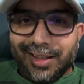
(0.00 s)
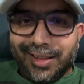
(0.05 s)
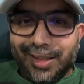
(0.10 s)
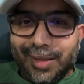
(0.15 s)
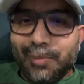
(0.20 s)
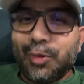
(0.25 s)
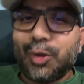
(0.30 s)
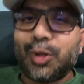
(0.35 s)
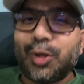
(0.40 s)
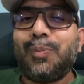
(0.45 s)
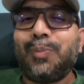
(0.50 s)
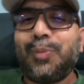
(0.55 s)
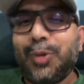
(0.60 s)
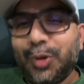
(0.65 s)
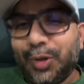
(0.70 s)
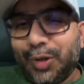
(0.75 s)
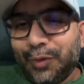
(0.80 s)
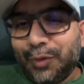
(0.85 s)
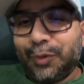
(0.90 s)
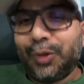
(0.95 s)
The most
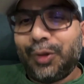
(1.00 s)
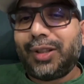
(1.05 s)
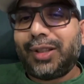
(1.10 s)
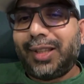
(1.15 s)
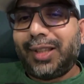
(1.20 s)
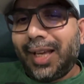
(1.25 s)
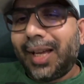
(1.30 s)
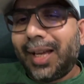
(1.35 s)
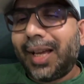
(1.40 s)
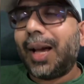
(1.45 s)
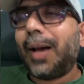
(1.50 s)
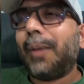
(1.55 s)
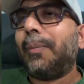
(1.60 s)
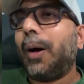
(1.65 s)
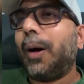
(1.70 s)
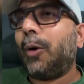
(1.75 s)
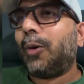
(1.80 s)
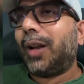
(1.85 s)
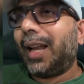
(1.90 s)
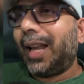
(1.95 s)
beautiful thing
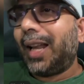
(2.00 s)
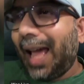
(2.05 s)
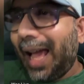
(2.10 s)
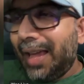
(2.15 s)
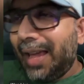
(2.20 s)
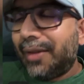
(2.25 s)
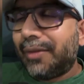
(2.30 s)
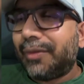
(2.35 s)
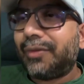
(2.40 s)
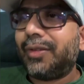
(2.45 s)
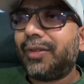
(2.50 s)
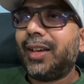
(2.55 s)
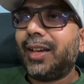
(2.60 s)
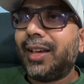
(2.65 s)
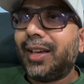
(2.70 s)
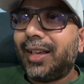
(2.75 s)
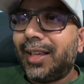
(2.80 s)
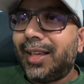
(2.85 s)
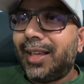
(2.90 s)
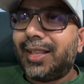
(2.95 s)
about life
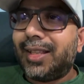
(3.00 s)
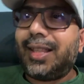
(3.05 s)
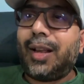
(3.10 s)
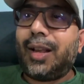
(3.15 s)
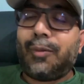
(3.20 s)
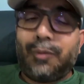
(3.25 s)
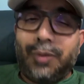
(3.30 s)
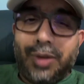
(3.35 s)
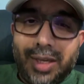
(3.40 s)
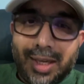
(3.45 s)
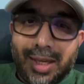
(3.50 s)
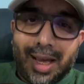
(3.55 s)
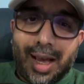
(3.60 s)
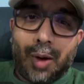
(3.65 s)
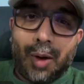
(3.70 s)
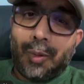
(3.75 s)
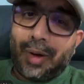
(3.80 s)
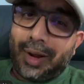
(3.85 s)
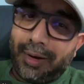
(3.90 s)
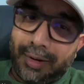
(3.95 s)
is that we
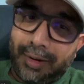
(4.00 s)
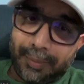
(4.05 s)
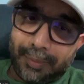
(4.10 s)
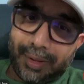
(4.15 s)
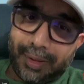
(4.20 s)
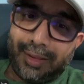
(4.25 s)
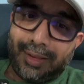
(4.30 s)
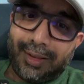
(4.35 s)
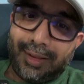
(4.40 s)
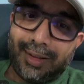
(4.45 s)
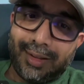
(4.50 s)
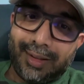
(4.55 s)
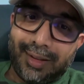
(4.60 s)
are vulnerable.